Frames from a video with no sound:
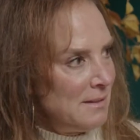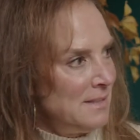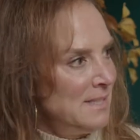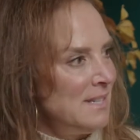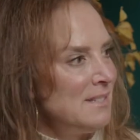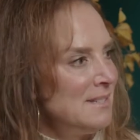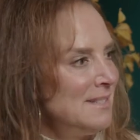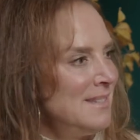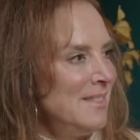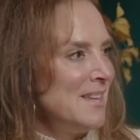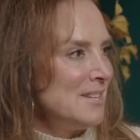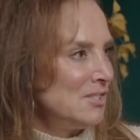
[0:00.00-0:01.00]
does
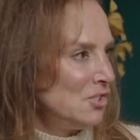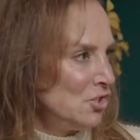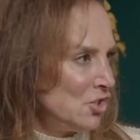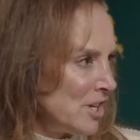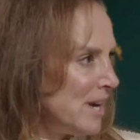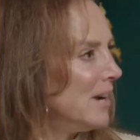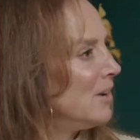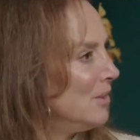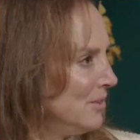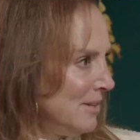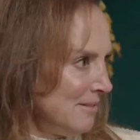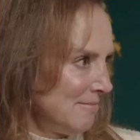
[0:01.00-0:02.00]
the
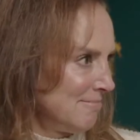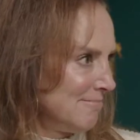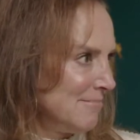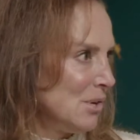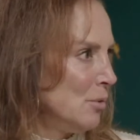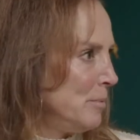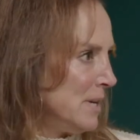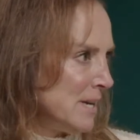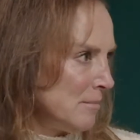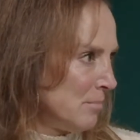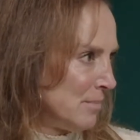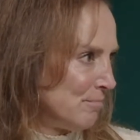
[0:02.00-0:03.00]
child open
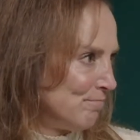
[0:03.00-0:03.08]
up?